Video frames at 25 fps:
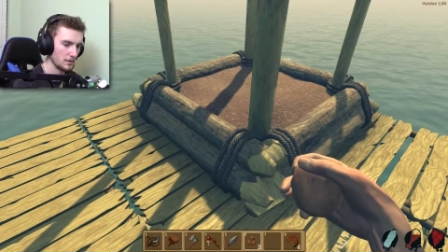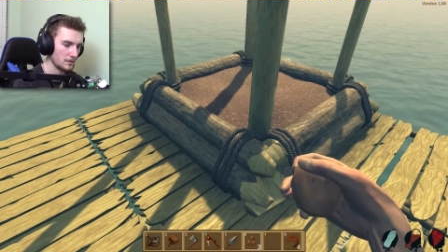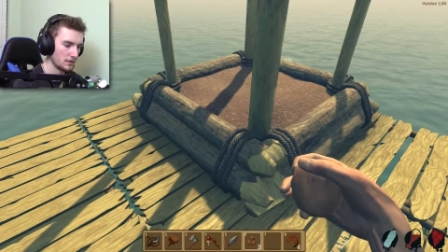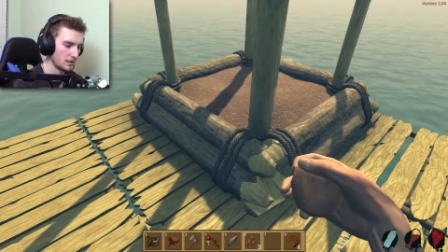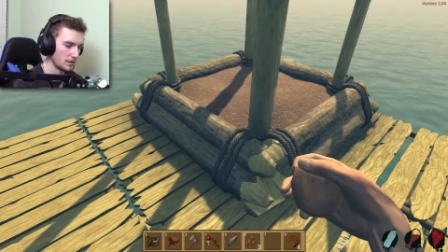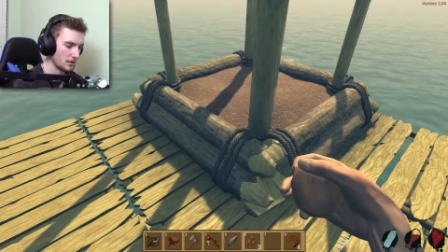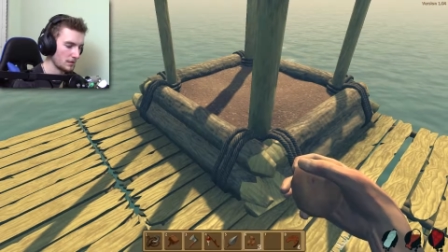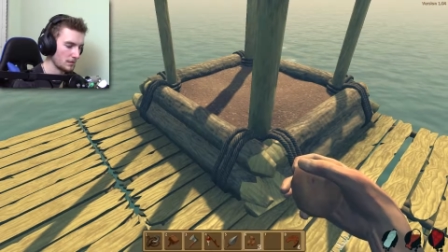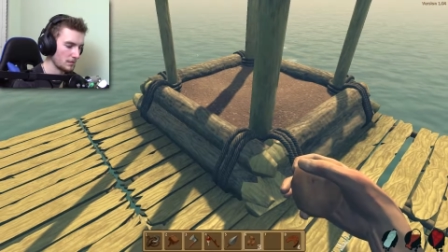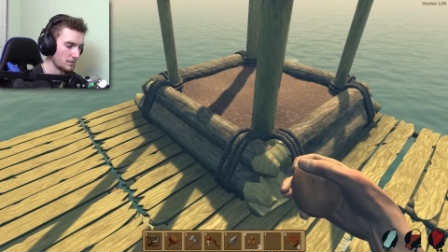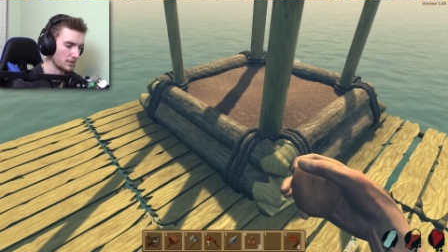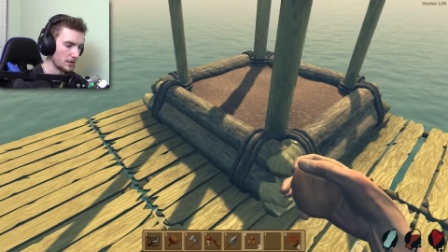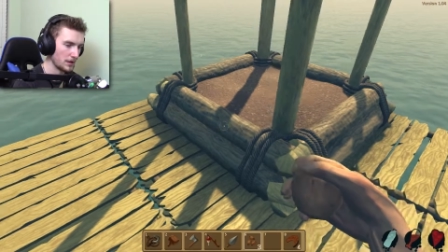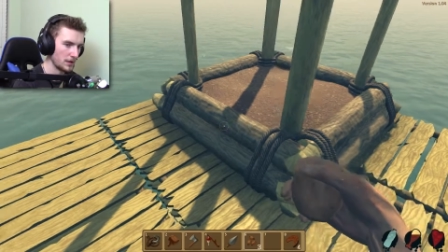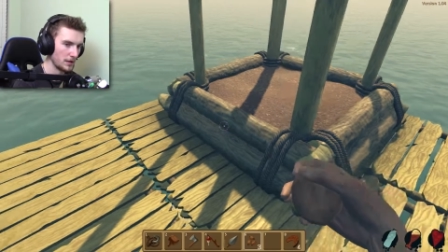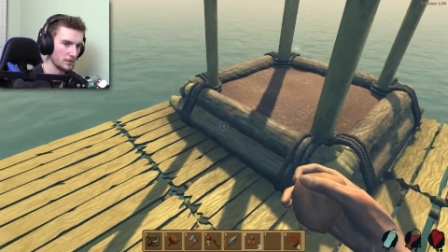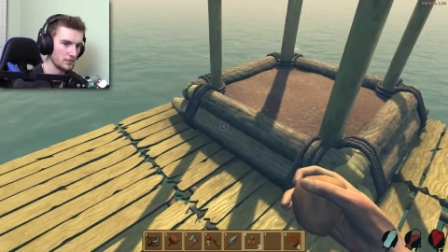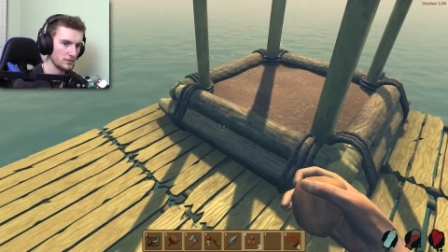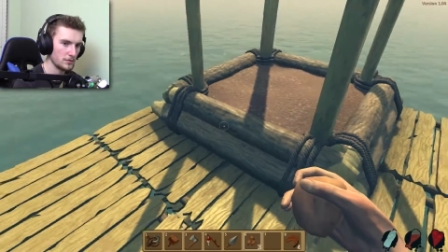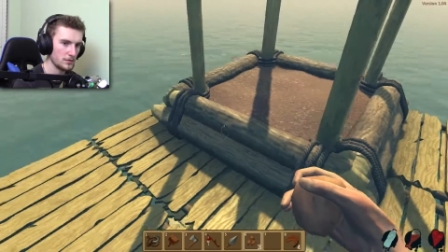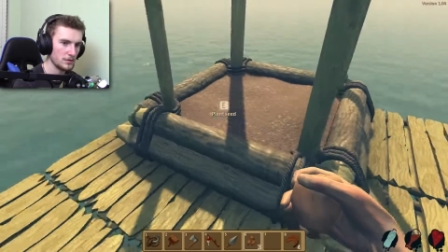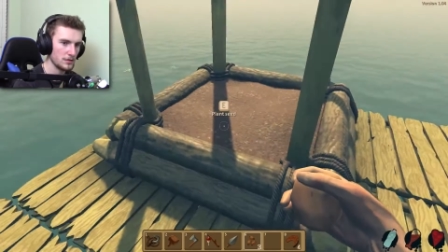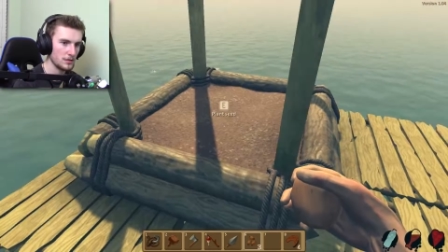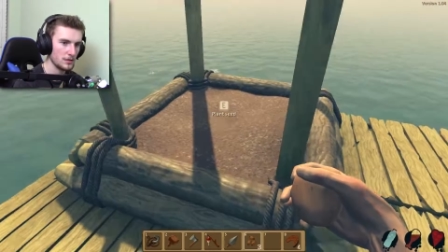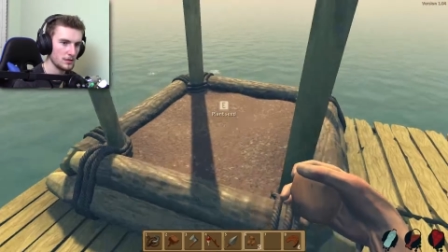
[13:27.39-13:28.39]
Take them
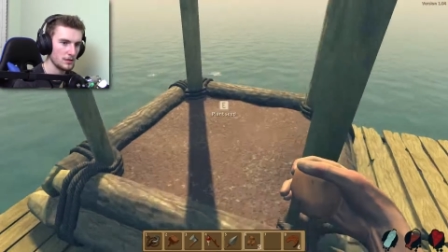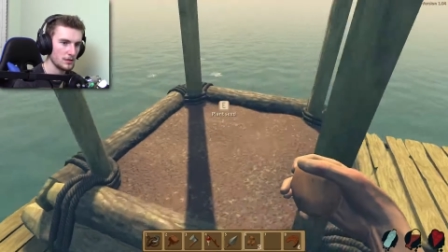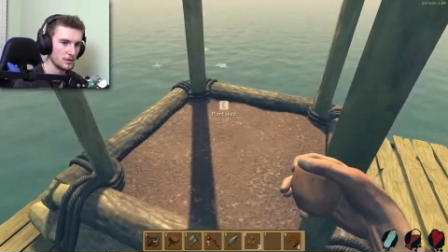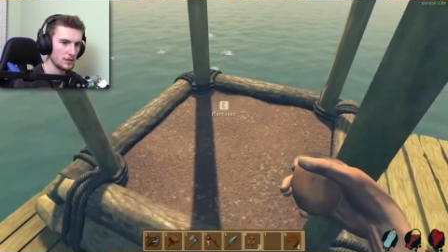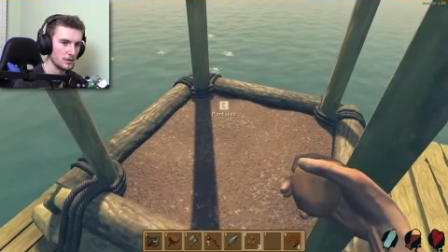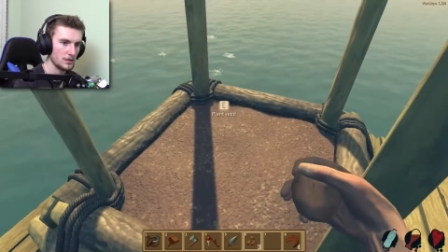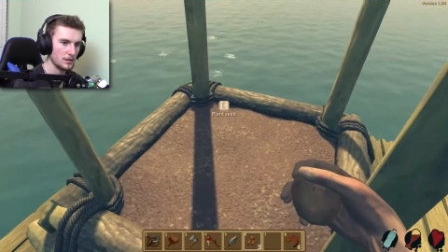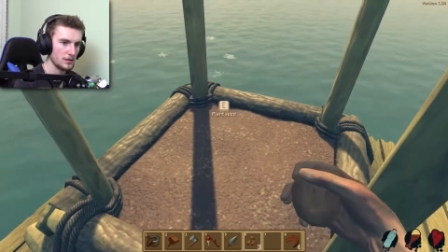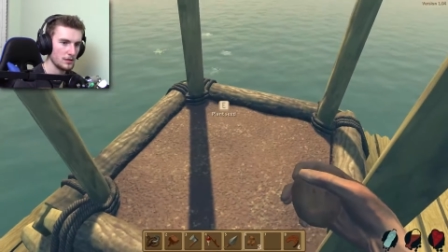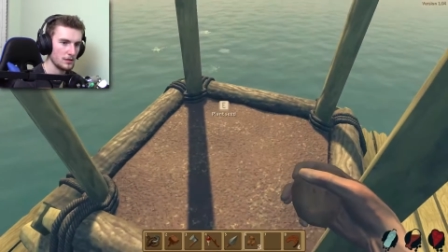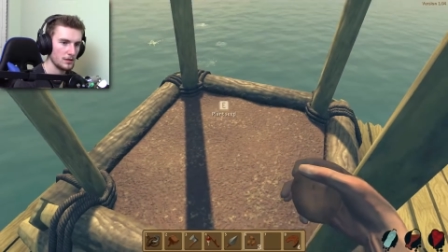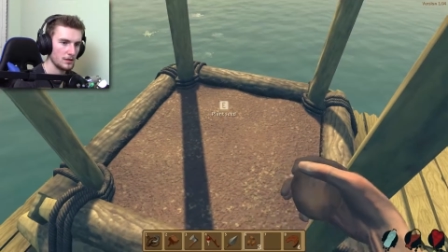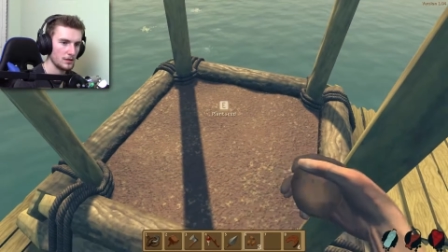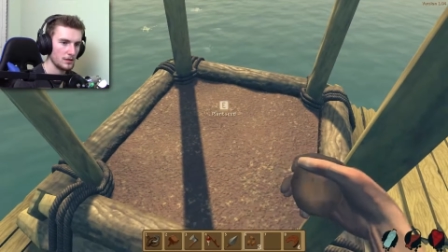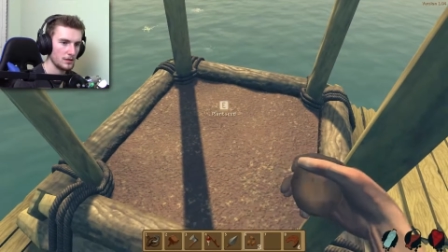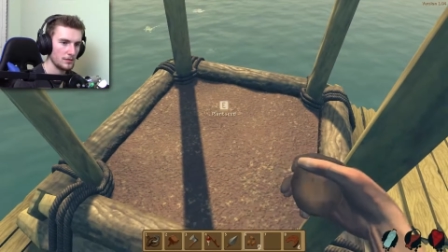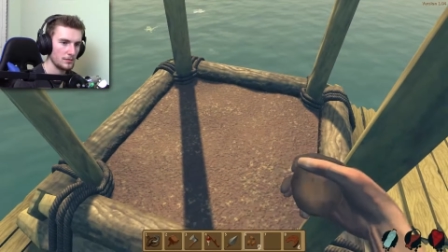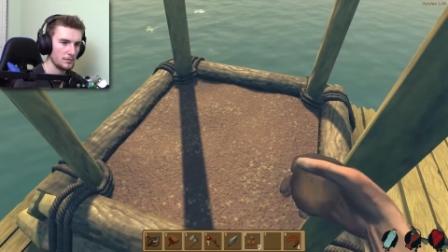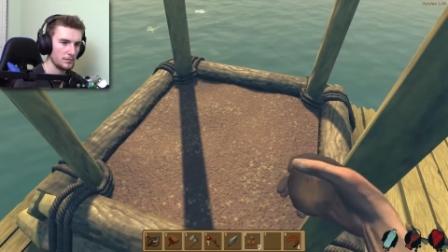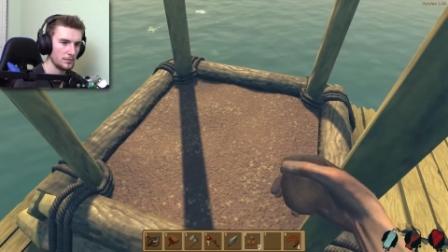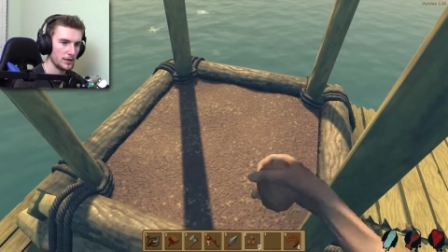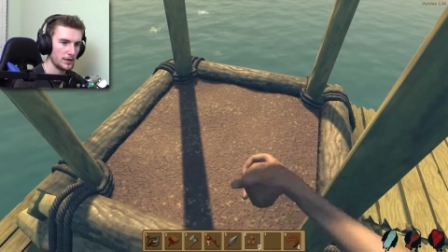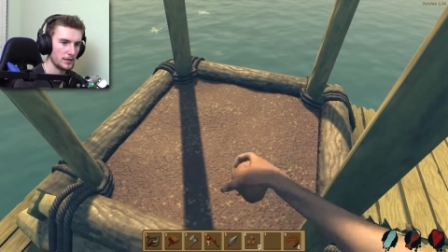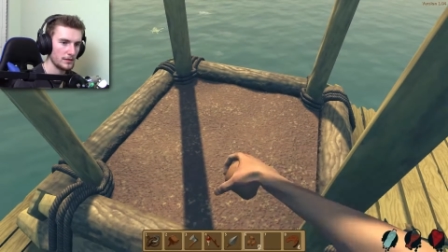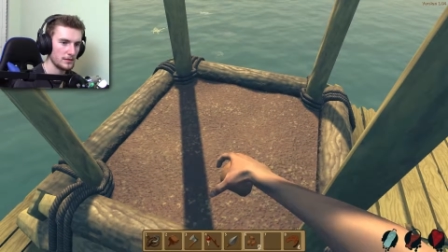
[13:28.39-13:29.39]
out.
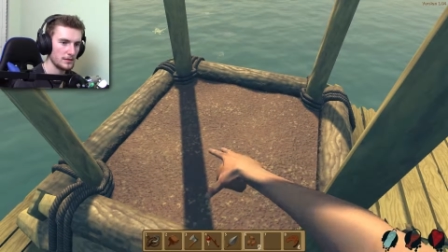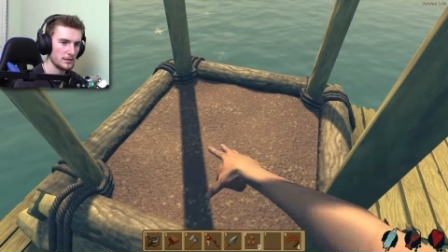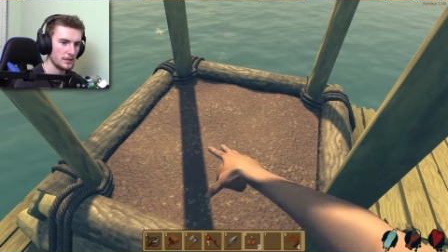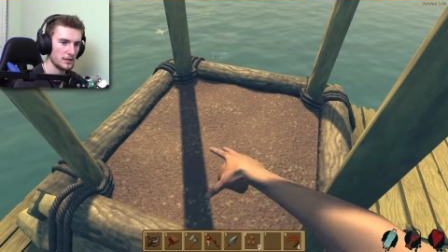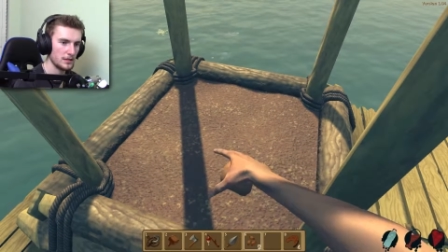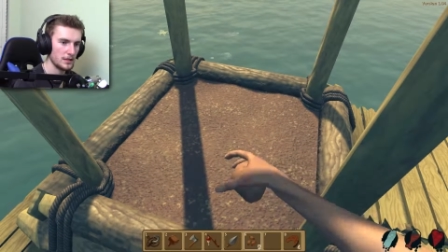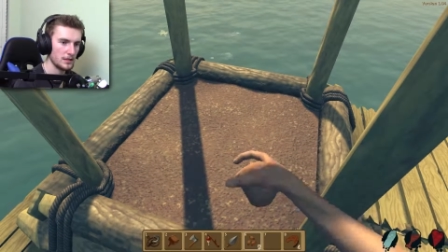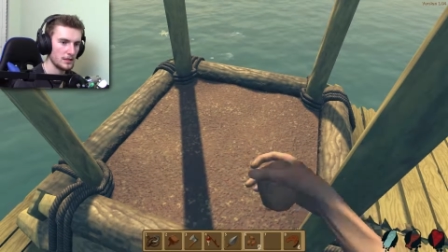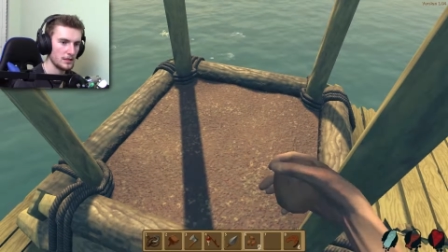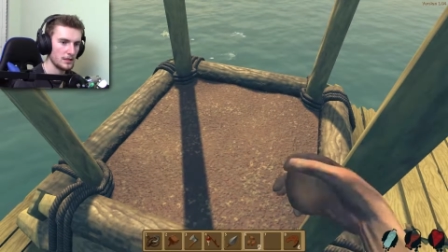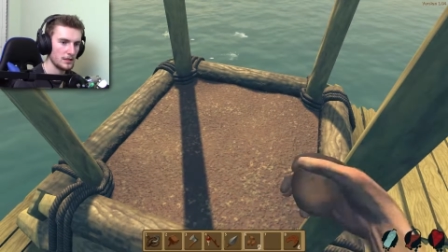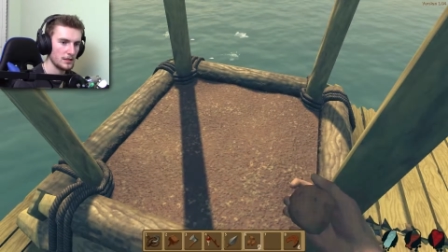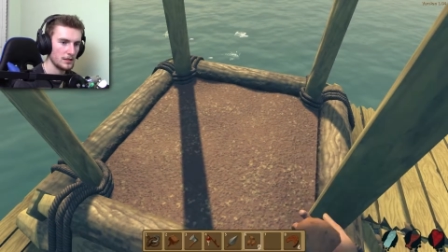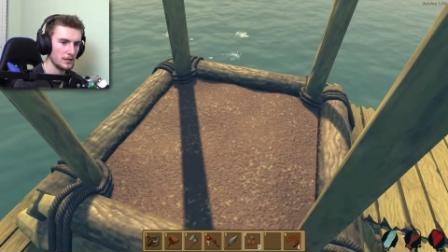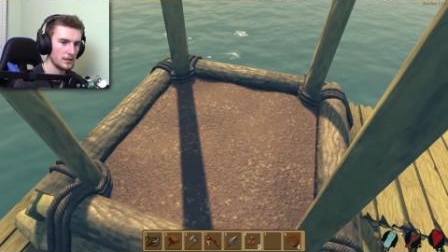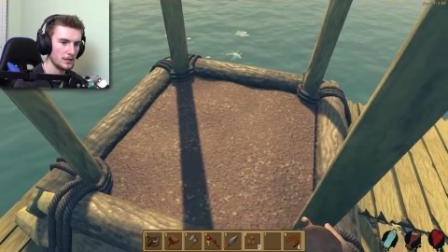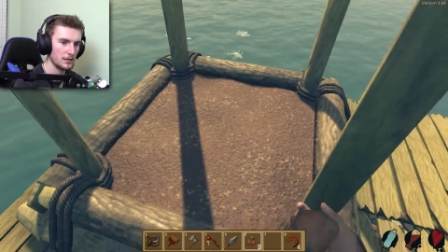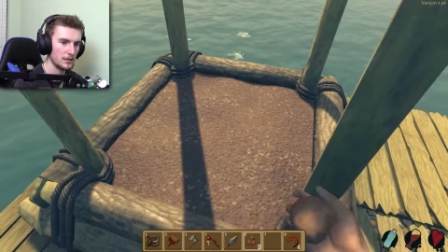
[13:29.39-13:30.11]
Plant seed.